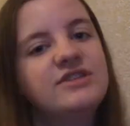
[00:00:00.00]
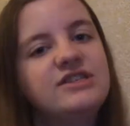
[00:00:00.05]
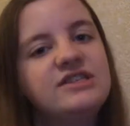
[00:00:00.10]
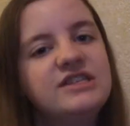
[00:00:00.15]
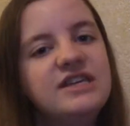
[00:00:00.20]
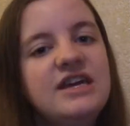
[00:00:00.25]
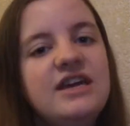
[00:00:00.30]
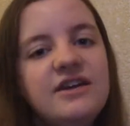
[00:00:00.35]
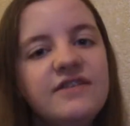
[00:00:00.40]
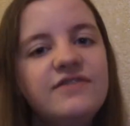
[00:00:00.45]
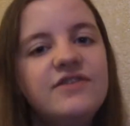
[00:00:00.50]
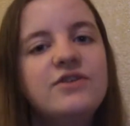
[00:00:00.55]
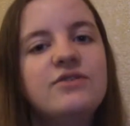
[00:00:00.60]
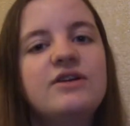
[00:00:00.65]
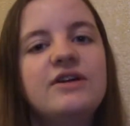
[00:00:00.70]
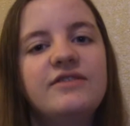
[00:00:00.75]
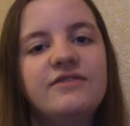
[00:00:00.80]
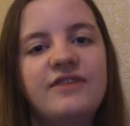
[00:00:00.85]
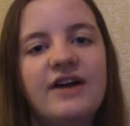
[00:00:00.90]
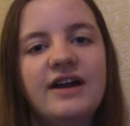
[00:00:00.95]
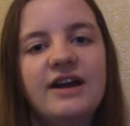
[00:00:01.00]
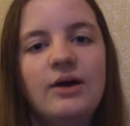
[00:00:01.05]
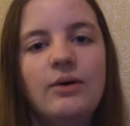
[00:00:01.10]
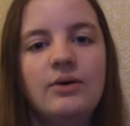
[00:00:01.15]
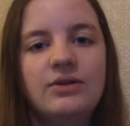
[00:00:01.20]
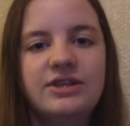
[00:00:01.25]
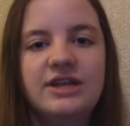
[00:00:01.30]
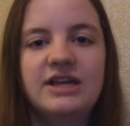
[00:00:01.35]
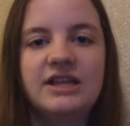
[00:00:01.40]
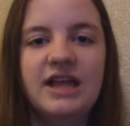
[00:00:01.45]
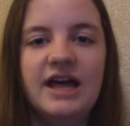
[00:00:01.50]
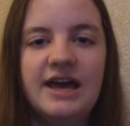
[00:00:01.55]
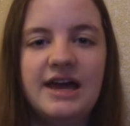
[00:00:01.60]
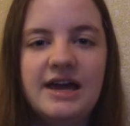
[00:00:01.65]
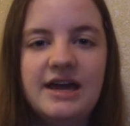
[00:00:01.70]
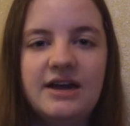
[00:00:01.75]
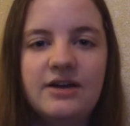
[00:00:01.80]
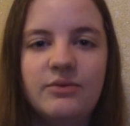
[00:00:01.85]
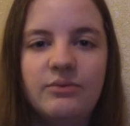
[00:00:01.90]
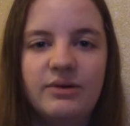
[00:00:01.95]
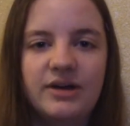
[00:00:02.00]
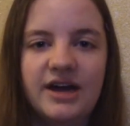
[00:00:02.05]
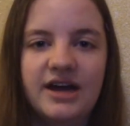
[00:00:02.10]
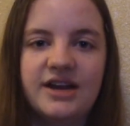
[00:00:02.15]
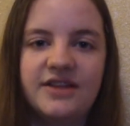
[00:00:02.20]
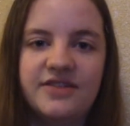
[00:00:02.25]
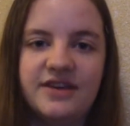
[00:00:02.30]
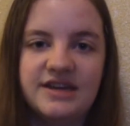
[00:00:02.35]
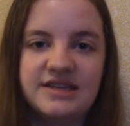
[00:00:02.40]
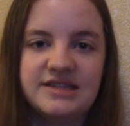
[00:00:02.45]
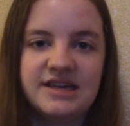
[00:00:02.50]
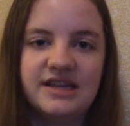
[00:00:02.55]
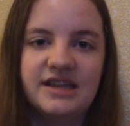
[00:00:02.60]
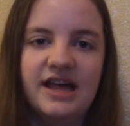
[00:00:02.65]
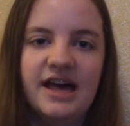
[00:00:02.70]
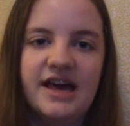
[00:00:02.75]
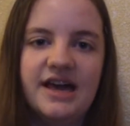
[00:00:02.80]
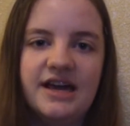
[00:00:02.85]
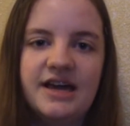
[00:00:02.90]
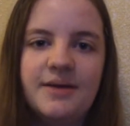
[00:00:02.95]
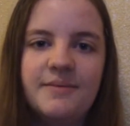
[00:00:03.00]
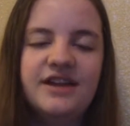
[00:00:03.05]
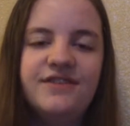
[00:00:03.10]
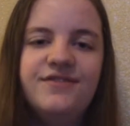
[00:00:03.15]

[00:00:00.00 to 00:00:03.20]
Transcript: See if you can find out what they like, what kind of things they like.